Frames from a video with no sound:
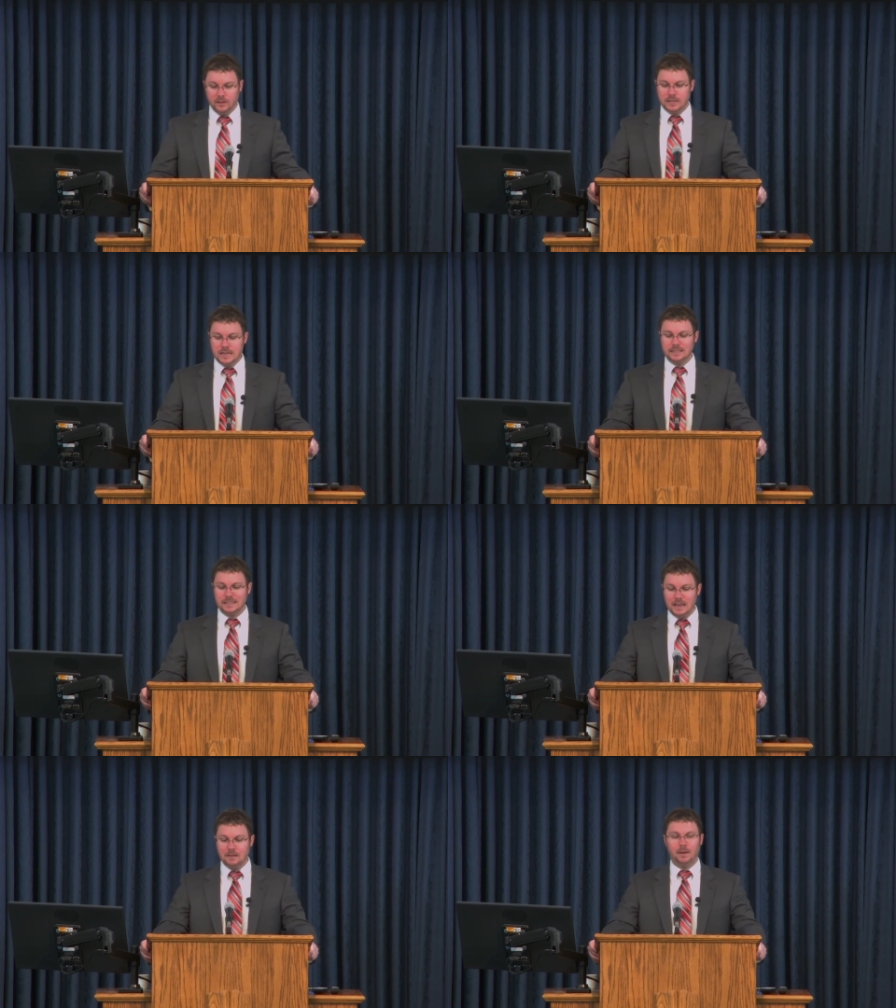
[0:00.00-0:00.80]
He
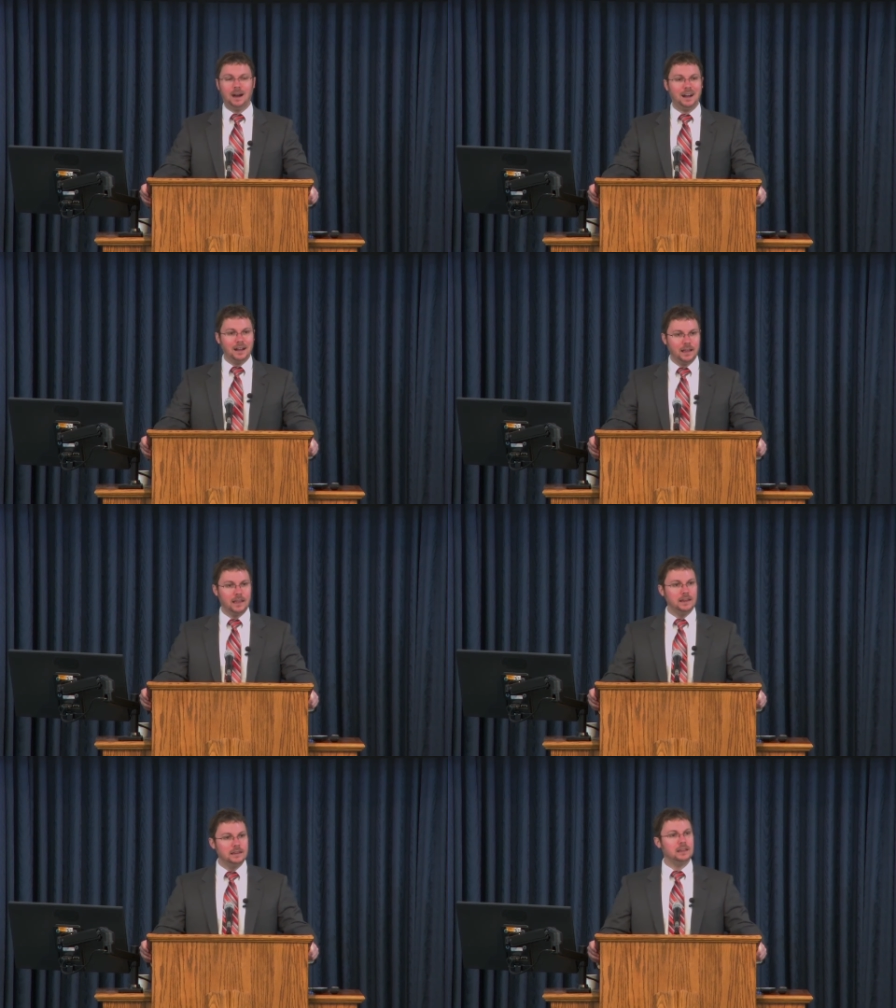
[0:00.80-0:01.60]
stayed
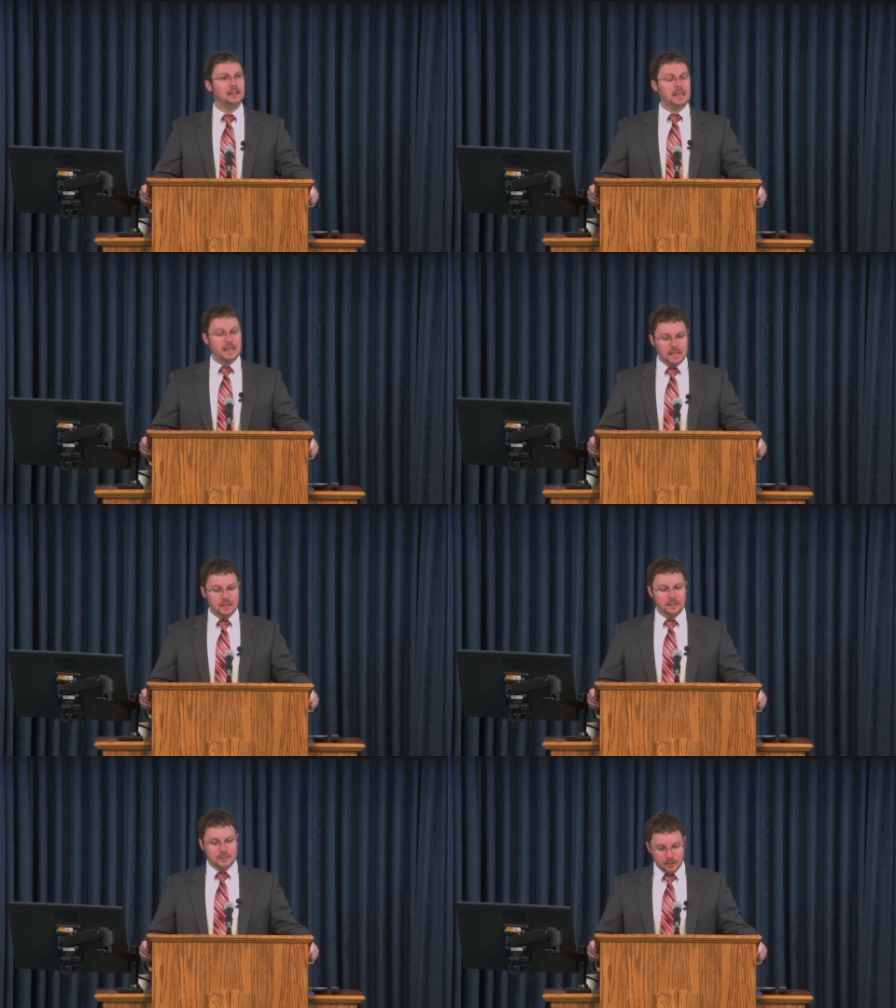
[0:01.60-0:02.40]
behind in the
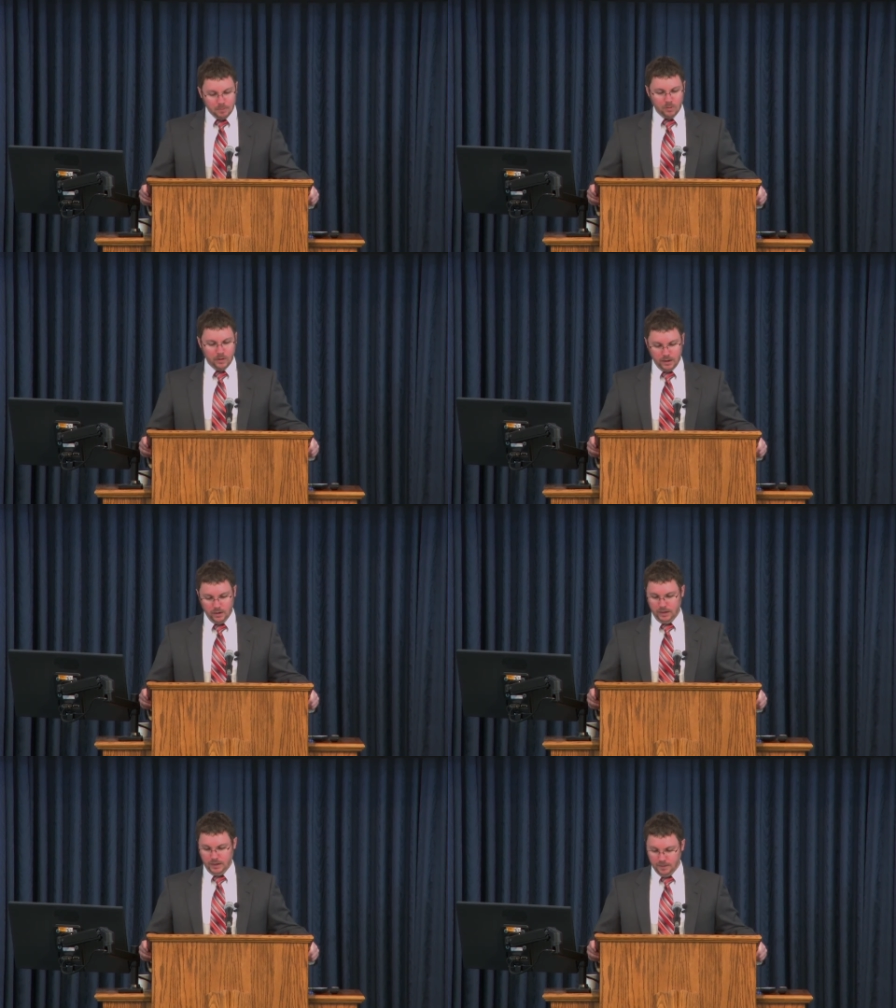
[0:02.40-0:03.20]
temple
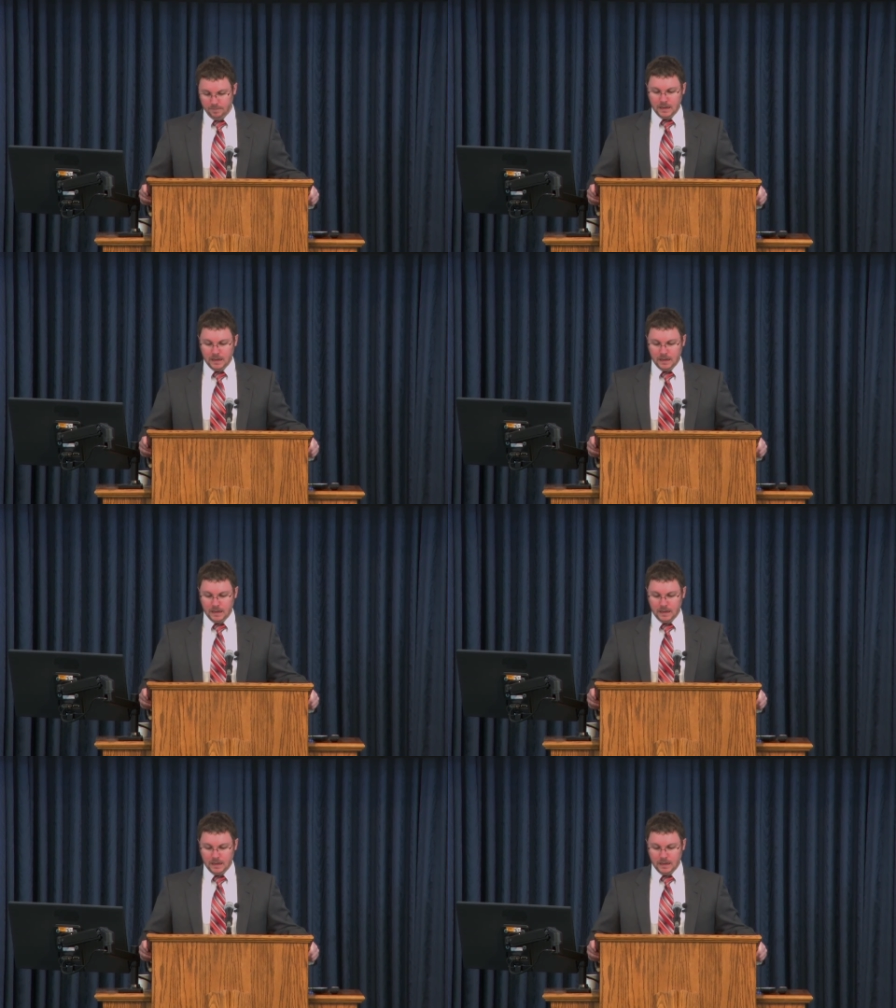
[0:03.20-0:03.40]
area.